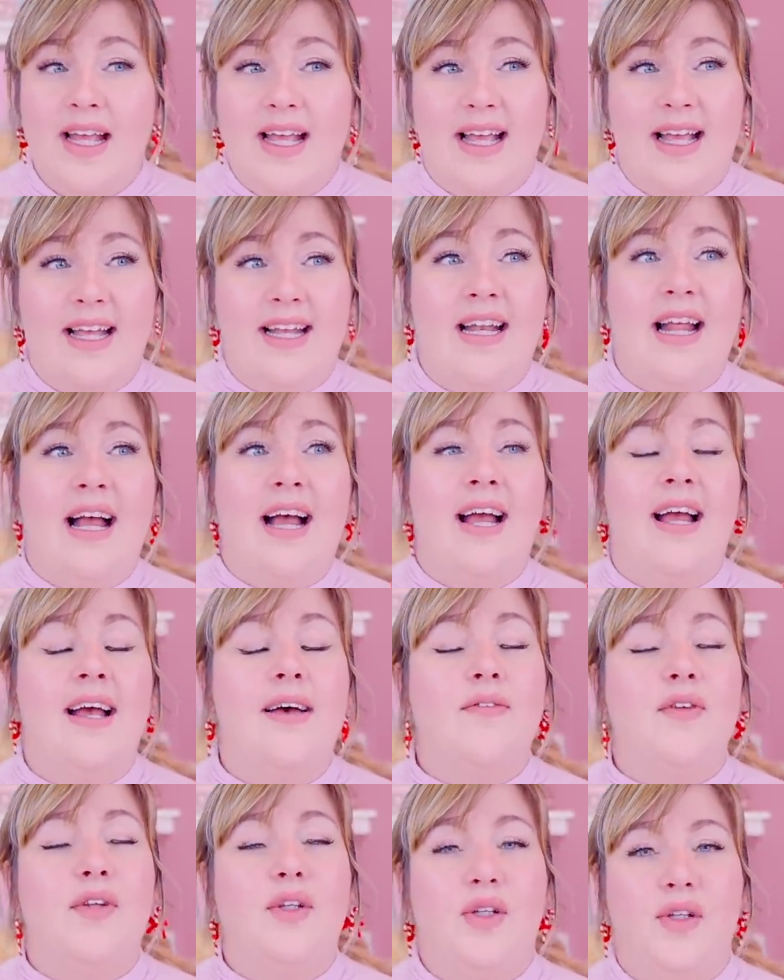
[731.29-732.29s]
and I
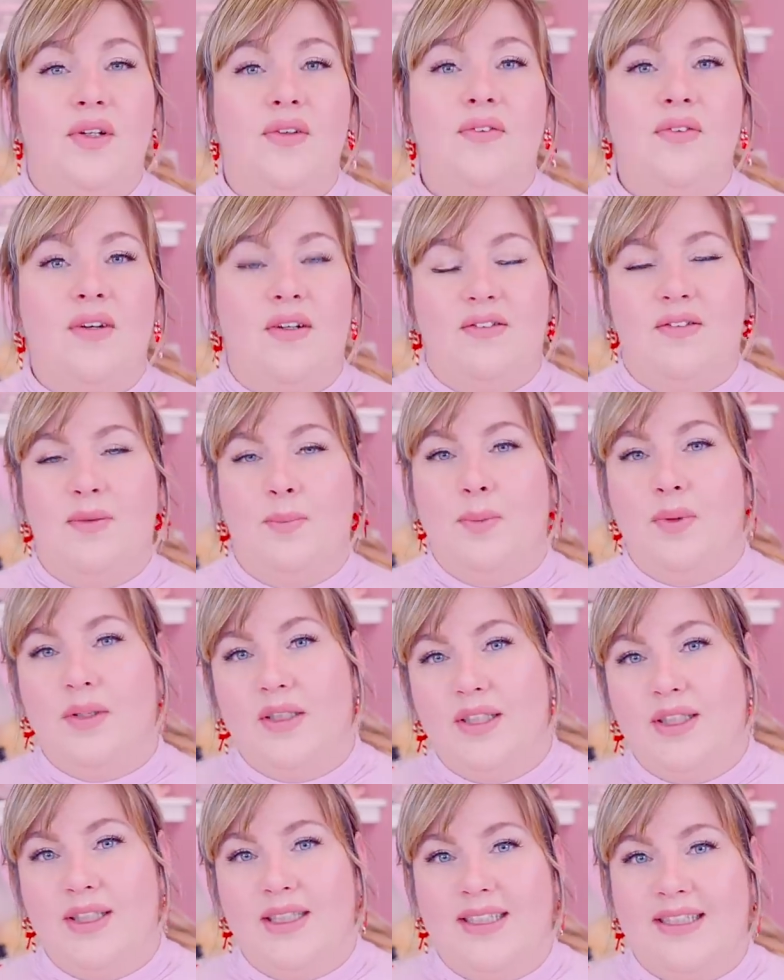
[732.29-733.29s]
have a newfound
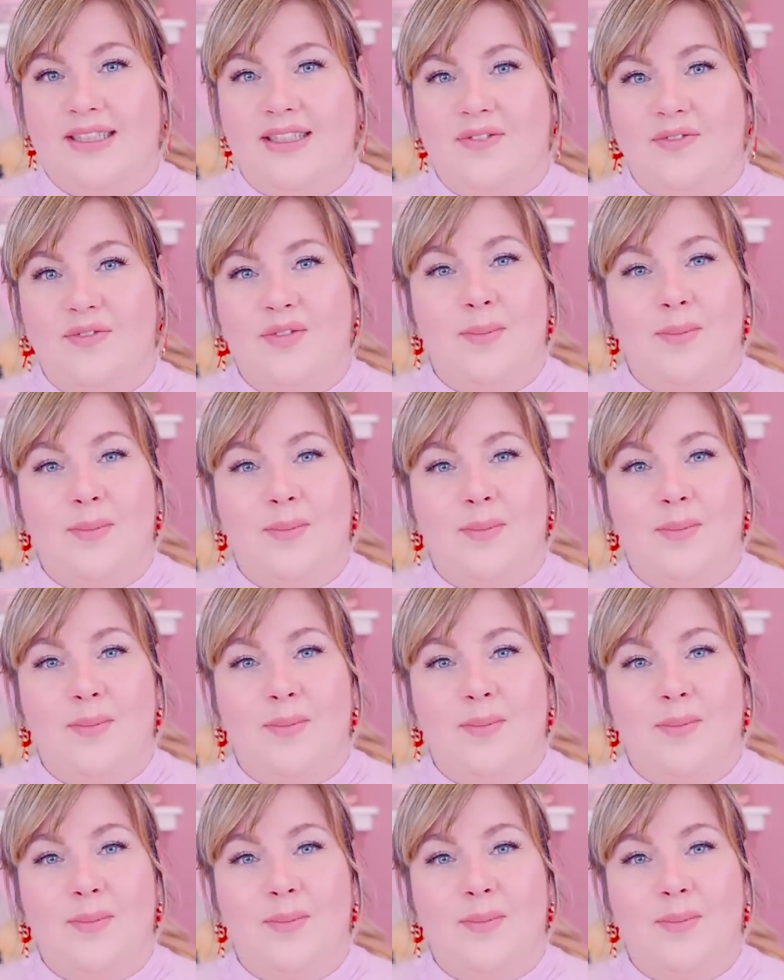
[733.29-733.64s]
appreciation